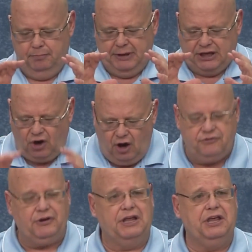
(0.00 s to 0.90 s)

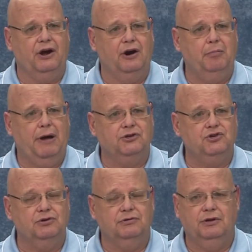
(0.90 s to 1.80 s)
because I care
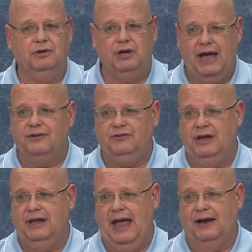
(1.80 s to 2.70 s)
about you, you got to
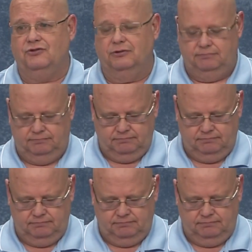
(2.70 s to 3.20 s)
take action.